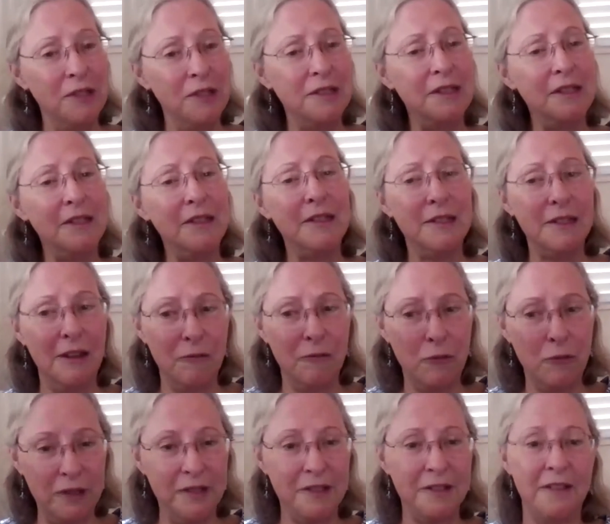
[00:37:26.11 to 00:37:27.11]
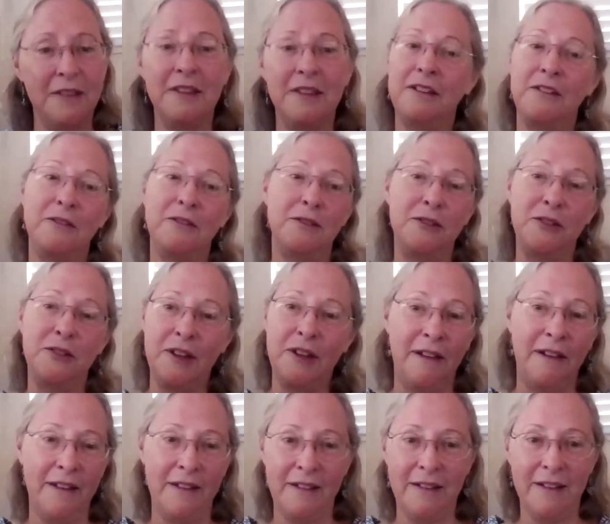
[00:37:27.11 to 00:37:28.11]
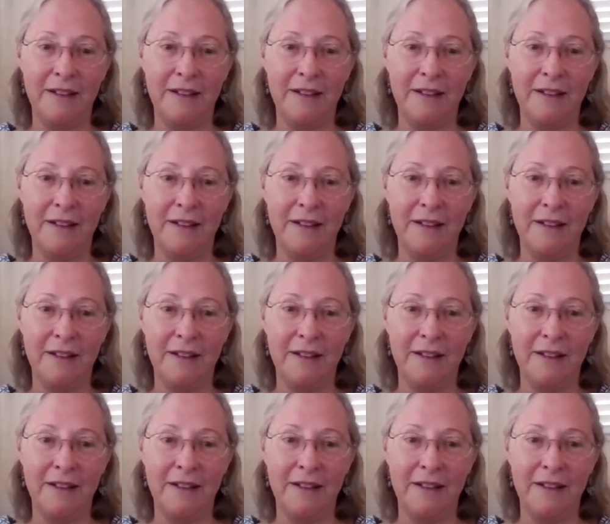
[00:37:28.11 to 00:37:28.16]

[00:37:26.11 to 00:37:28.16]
deceased loved ones on the other side.